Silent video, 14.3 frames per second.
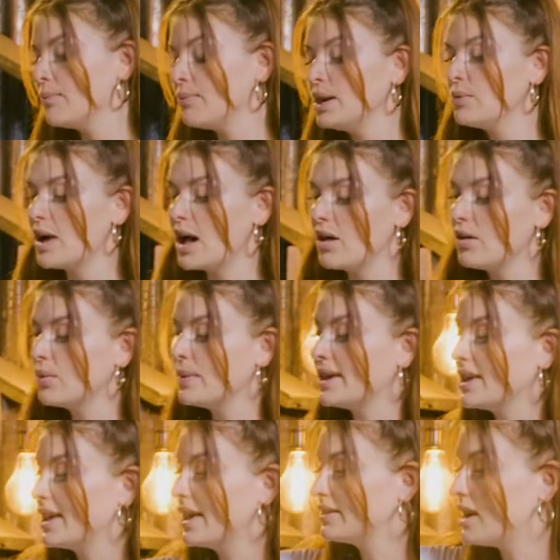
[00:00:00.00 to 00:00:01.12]
Meanwhile, we
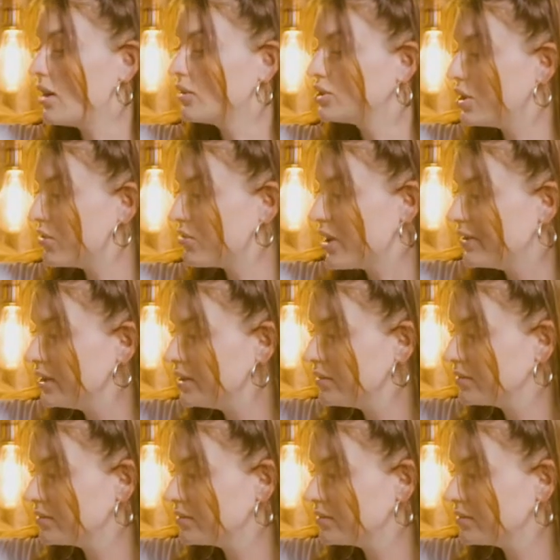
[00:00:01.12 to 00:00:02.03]
can get our dough running.